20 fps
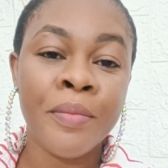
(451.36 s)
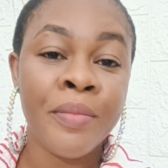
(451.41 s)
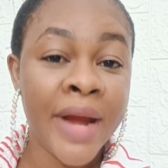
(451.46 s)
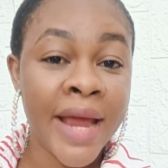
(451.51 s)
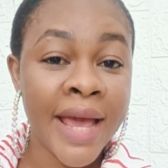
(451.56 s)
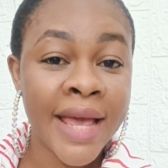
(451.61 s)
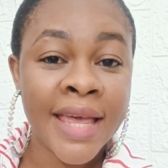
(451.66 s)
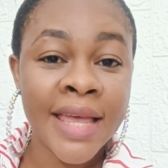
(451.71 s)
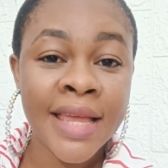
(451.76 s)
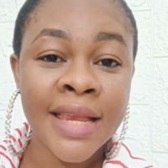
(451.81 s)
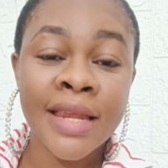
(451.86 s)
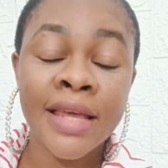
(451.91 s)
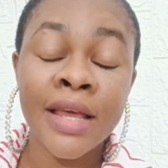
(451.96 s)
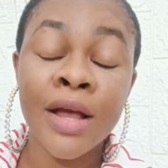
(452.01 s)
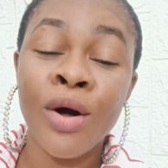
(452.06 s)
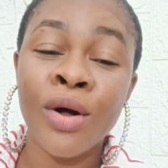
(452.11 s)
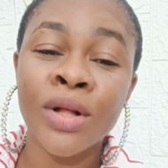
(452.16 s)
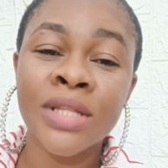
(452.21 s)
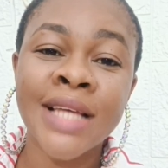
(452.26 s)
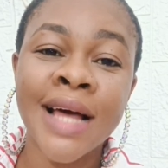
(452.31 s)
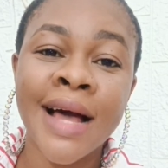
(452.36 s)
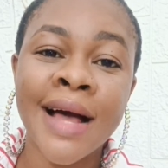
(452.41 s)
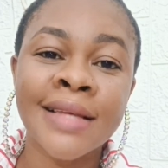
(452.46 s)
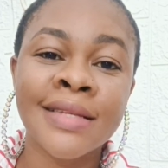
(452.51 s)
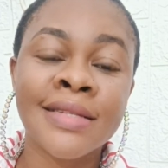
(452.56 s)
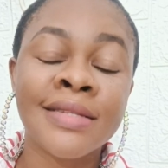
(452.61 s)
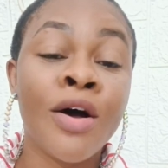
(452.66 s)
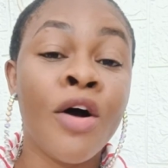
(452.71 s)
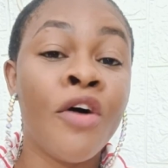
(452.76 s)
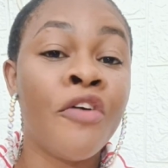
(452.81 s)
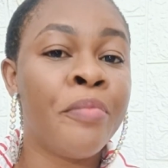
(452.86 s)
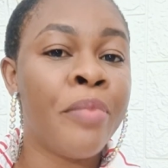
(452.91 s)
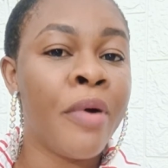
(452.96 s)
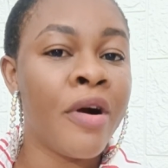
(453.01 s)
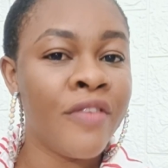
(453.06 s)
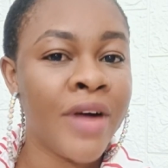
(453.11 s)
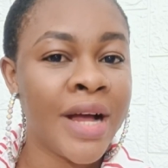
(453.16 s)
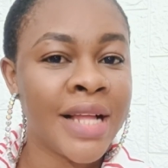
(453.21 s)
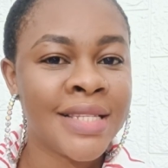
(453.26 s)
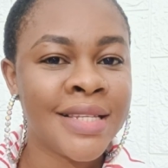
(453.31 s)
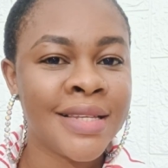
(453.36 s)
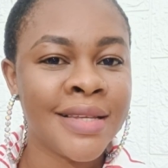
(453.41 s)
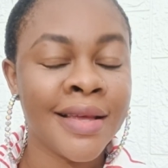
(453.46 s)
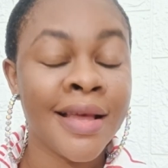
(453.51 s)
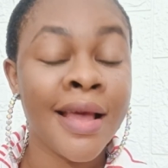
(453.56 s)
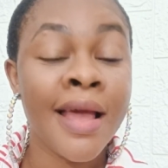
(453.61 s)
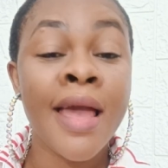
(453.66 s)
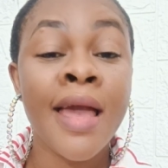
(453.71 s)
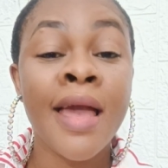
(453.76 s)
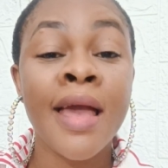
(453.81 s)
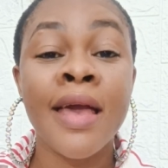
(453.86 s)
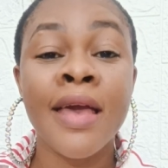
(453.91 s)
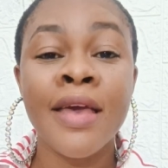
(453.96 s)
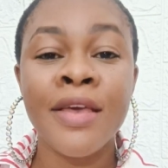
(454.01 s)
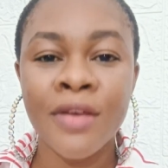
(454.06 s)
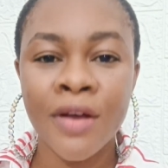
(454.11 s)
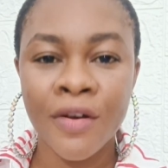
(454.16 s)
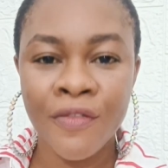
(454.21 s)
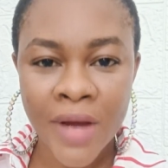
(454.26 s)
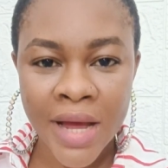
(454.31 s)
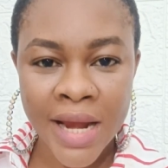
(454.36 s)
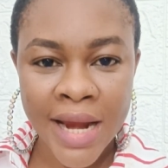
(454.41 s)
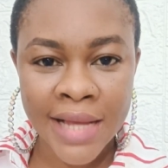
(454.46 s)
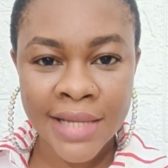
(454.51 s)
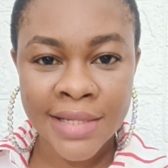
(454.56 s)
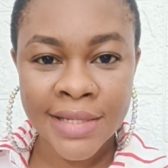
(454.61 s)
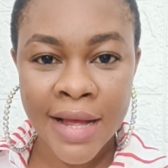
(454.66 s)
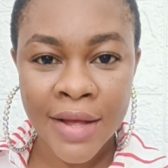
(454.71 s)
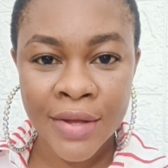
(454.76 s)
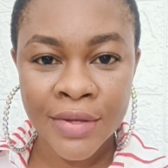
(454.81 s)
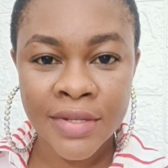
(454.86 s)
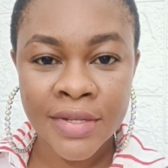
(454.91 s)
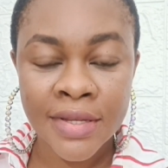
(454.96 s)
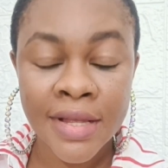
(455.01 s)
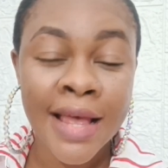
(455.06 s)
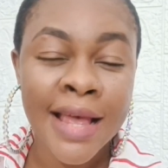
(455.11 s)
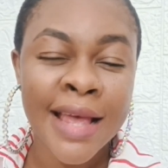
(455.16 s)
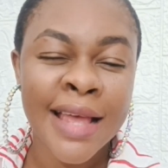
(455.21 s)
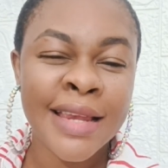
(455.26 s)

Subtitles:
Breaking the altars of poverty in your father's house.